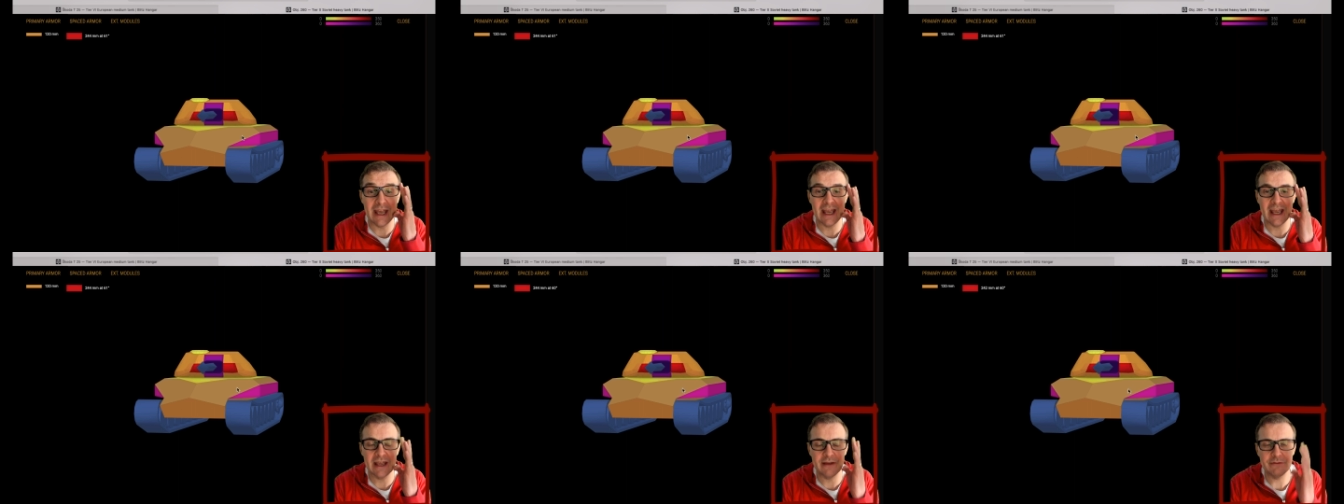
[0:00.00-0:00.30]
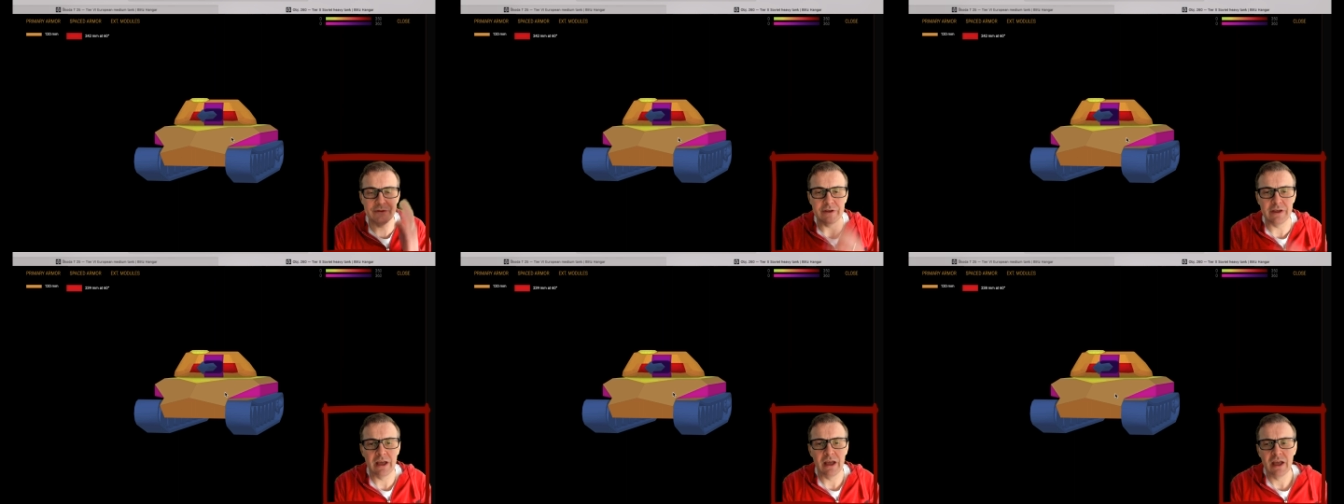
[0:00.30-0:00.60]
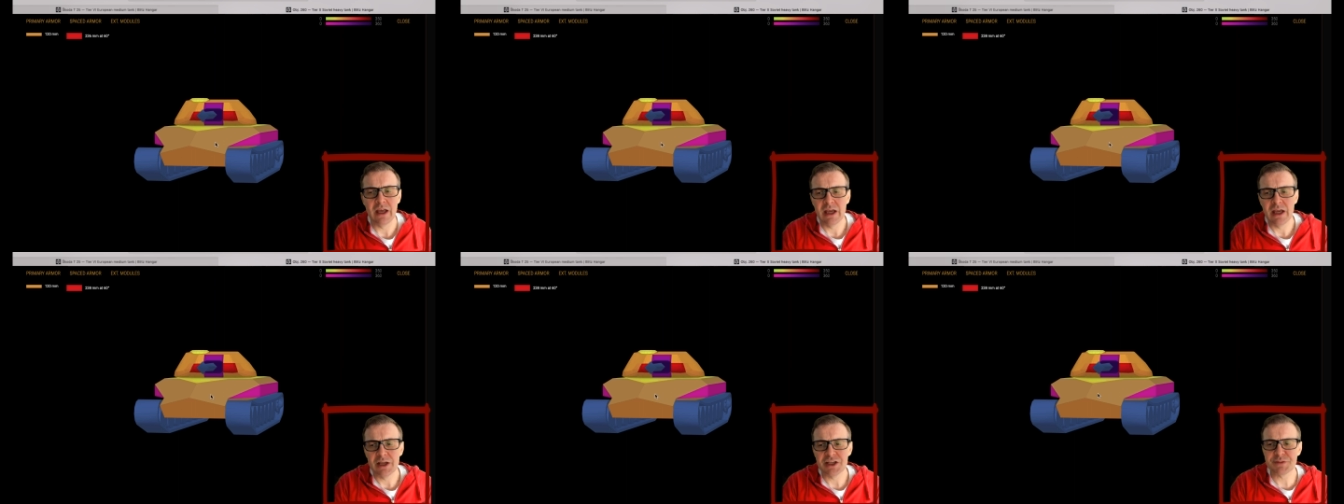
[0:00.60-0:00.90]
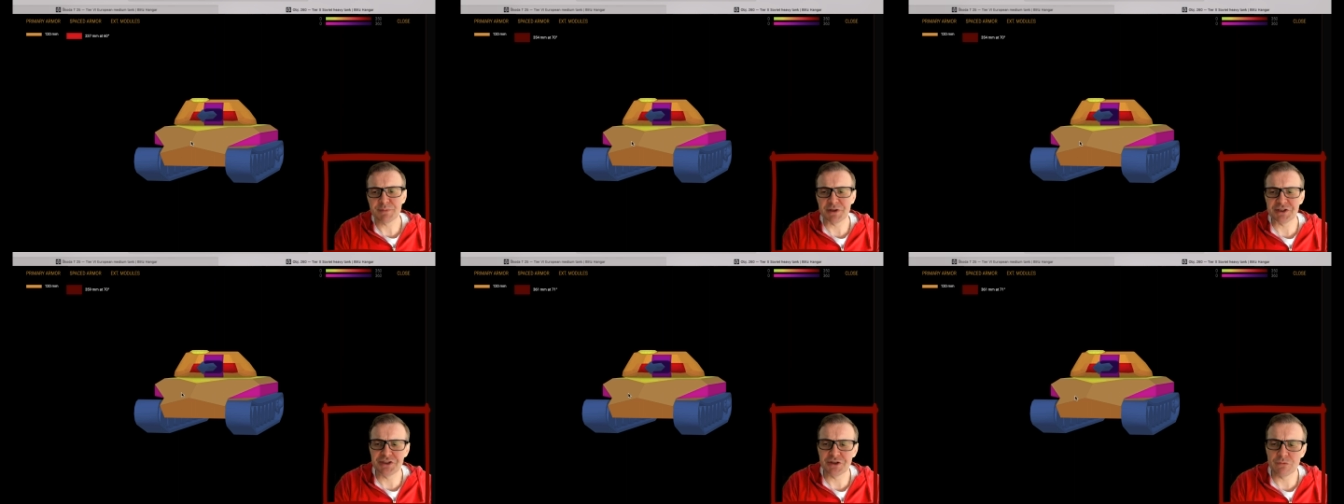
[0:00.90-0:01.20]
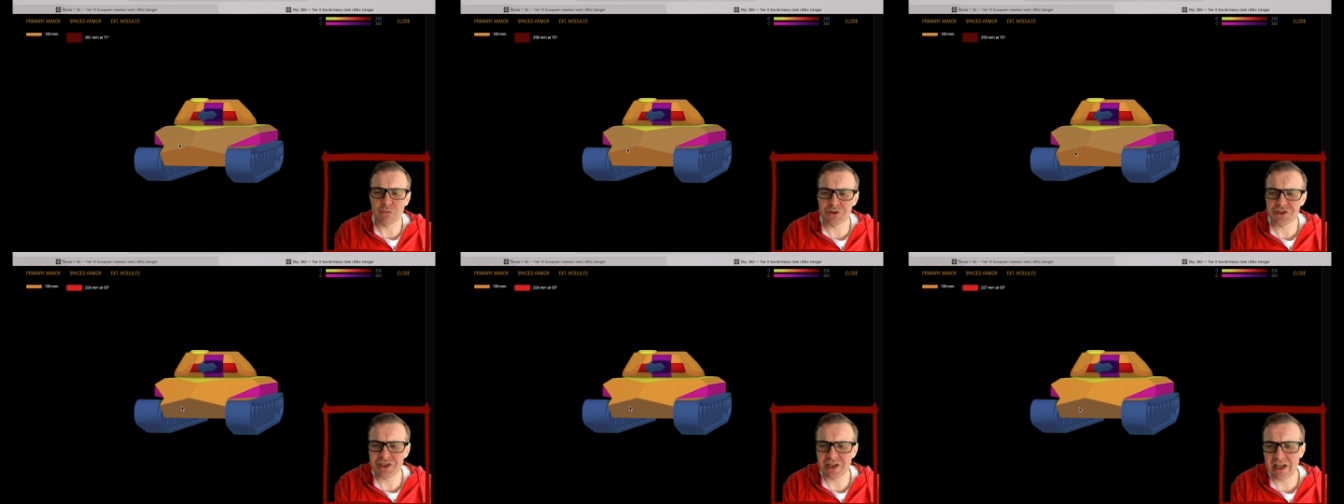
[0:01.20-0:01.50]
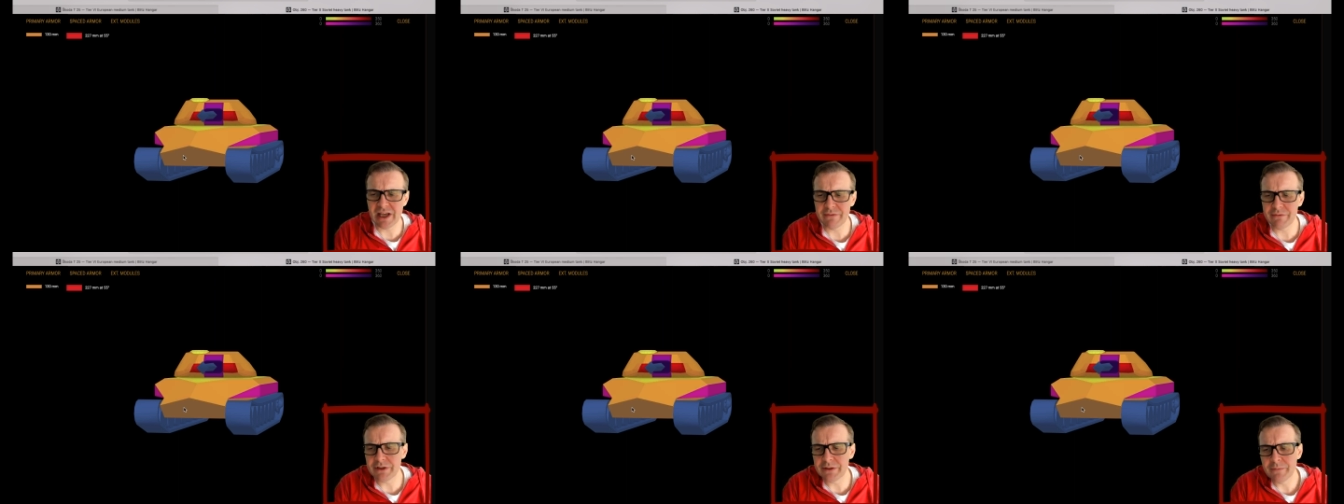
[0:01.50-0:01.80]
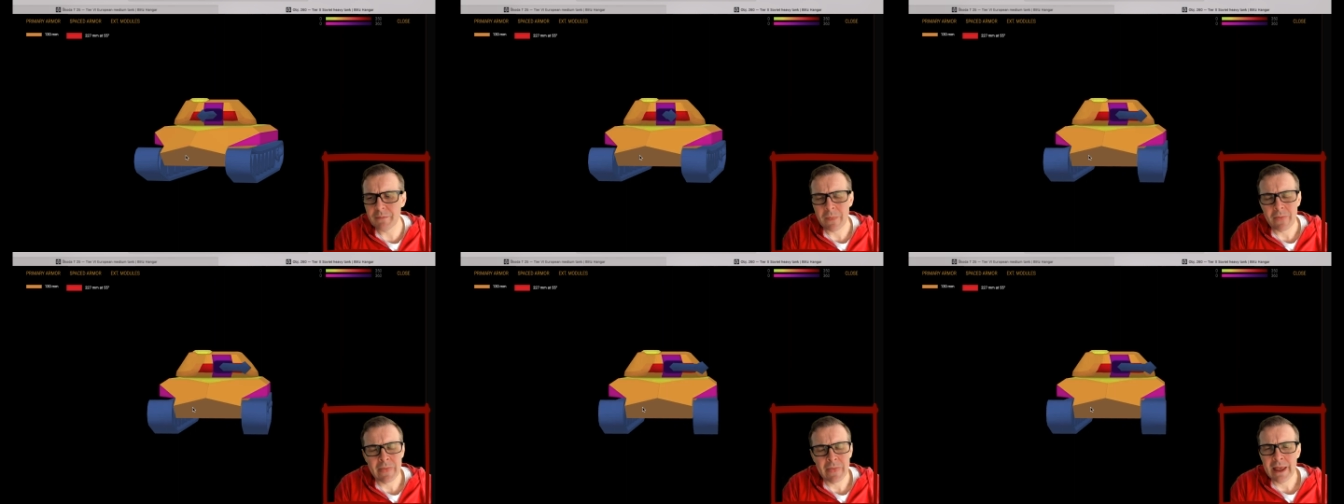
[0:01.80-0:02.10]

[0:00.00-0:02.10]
a heavy, especially Russian heavy.